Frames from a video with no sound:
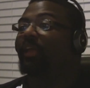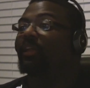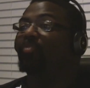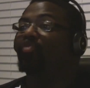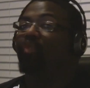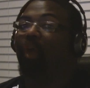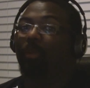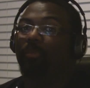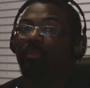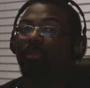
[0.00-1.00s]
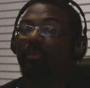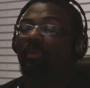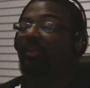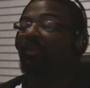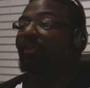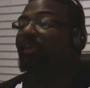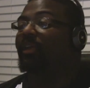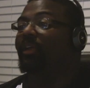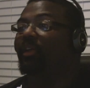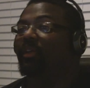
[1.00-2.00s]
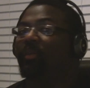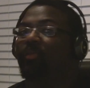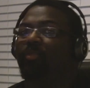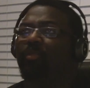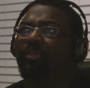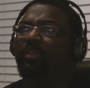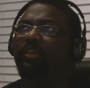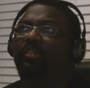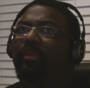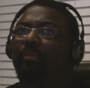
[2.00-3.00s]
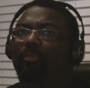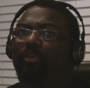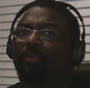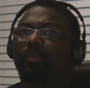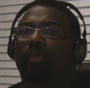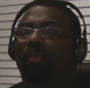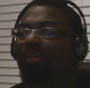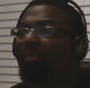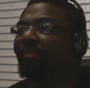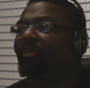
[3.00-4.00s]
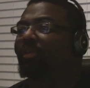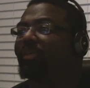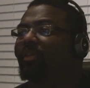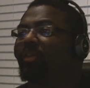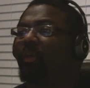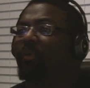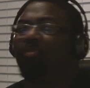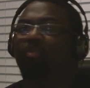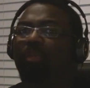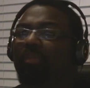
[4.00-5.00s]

and he dropped him, and he and or he stumbled him, he hurt him, he he almost